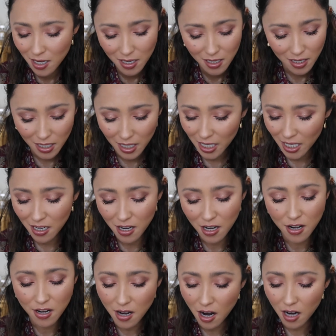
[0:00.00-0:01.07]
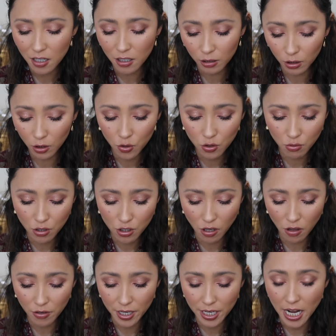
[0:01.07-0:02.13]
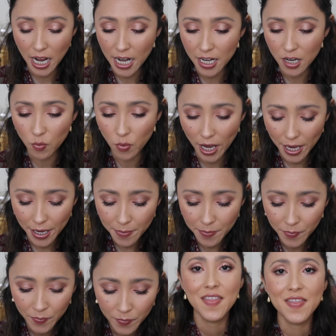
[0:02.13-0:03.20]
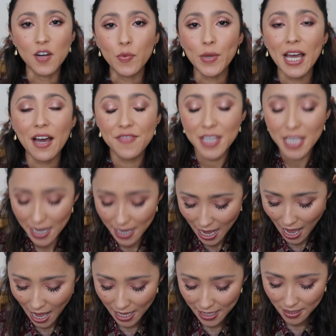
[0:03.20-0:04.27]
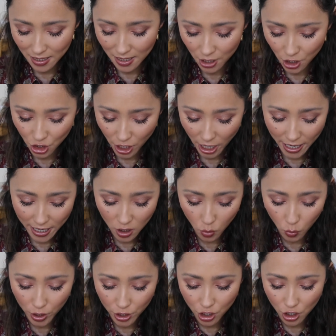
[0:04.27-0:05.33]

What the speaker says: Again, not close to each other in any way. Then we have the Enhance shade, which